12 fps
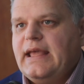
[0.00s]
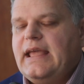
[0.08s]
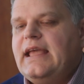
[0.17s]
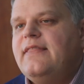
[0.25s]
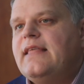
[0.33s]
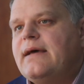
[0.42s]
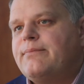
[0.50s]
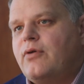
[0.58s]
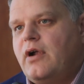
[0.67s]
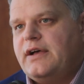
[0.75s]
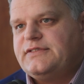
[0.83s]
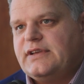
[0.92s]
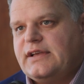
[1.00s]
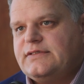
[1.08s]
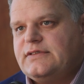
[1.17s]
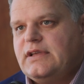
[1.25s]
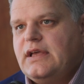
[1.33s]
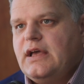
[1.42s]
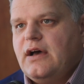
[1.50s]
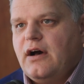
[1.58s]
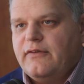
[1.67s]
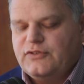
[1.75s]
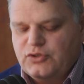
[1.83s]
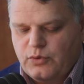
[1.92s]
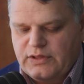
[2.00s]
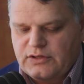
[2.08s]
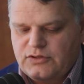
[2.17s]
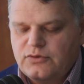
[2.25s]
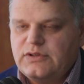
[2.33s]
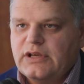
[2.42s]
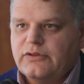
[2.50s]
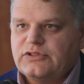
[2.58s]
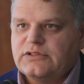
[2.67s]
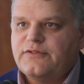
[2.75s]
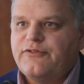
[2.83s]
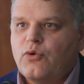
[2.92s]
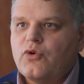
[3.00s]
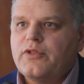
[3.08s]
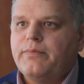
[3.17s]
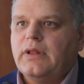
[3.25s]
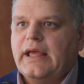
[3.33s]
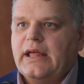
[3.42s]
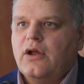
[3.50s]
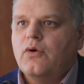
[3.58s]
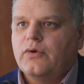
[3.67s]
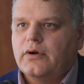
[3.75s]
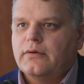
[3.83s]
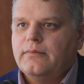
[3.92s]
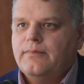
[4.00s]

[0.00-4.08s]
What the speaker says: In that process of doing the due diligence for the plan owner,